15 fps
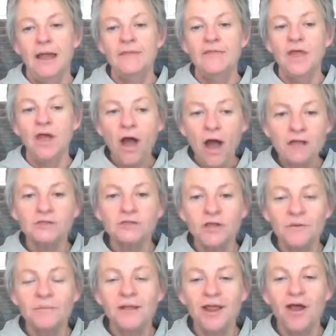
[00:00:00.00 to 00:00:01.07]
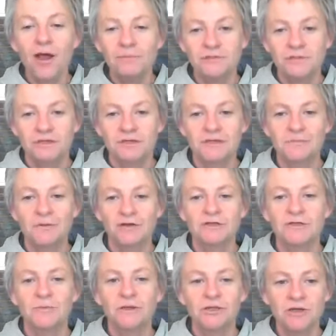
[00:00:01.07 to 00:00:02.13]
And there are so many options
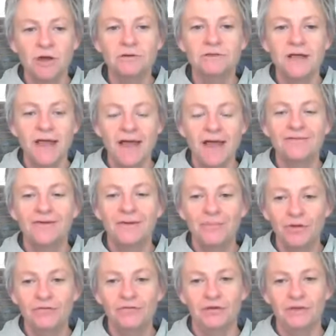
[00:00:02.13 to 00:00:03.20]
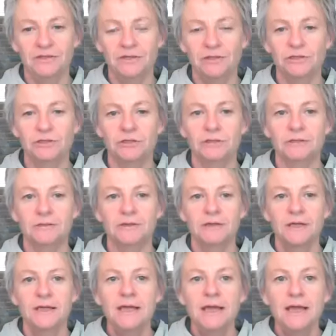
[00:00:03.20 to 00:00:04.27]
because we don't have a perfect solution.
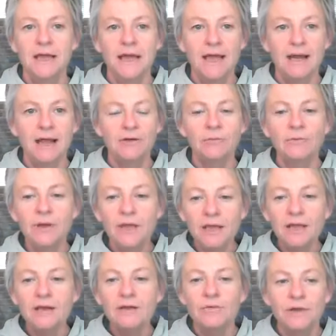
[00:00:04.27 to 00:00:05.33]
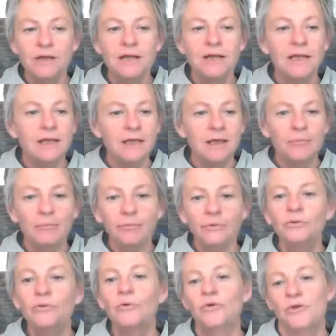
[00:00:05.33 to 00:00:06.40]
And I really, really
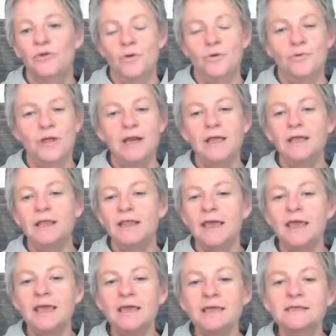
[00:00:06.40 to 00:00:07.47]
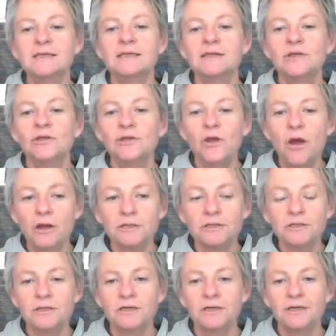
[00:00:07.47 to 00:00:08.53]
implore you, there is
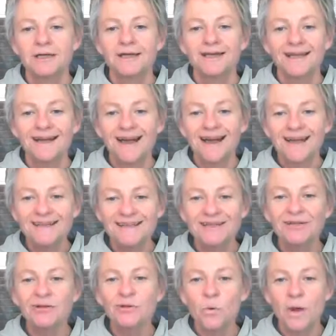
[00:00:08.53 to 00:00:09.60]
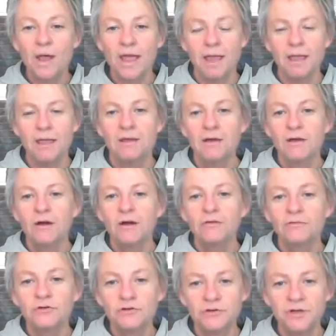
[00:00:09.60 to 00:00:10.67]
not an ideal way
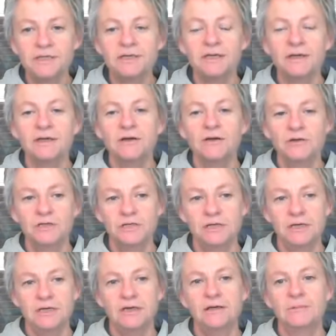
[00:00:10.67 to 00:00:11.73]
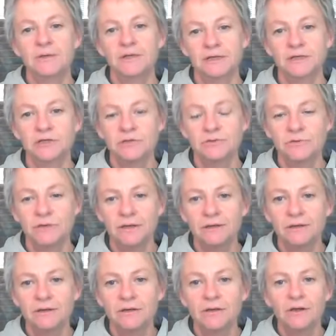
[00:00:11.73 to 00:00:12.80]
of treating cruciate ligament injury.
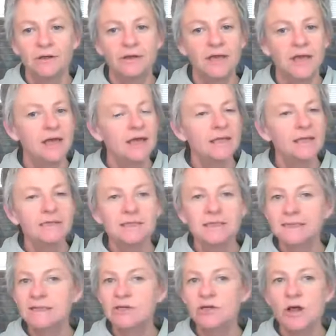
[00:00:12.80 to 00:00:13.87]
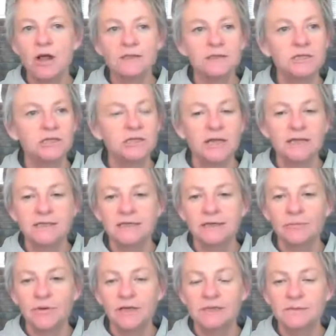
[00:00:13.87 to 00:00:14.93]
Okay, this is not a
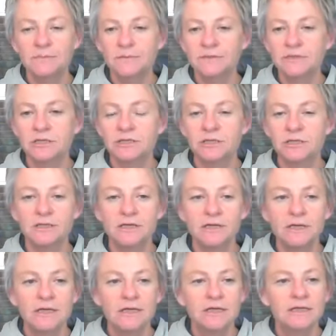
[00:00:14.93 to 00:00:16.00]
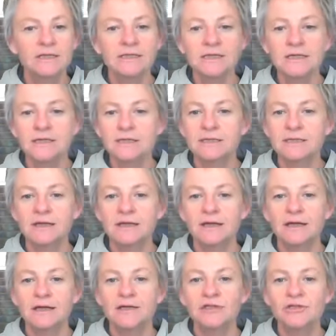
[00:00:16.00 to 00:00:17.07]
genetic predisposition. This is
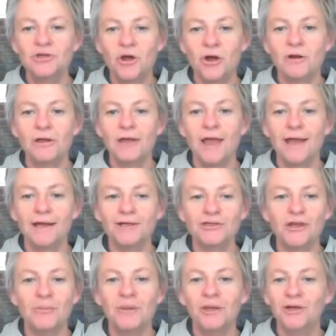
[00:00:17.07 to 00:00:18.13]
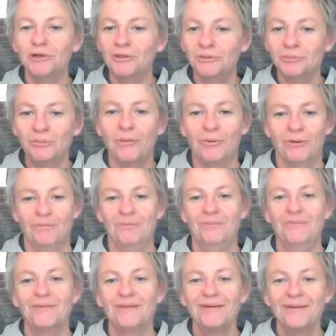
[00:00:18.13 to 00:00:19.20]
a dog anatomical problem.
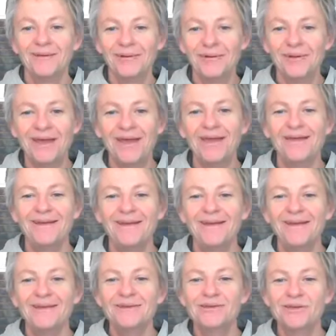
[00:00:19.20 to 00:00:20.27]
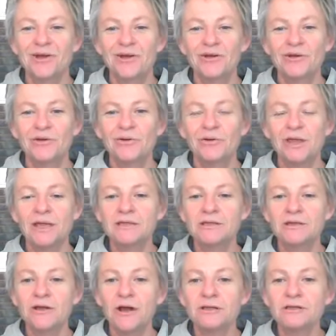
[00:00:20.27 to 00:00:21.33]
Okay, so it's
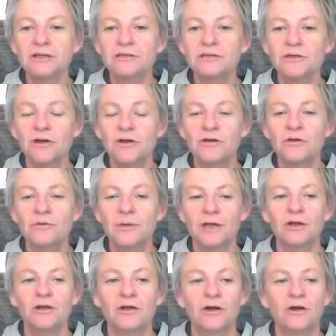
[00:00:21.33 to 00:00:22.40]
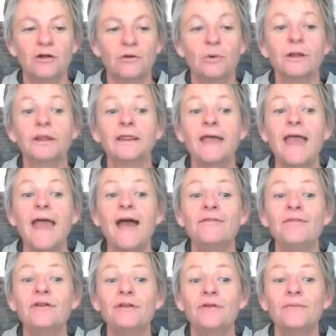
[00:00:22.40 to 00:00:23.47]
not as though we can go, well, they
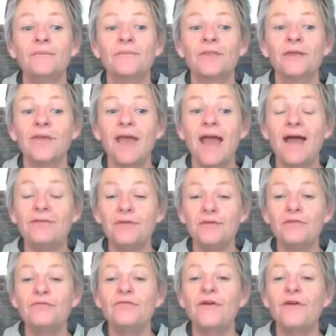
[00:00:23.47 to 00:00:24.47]
haven't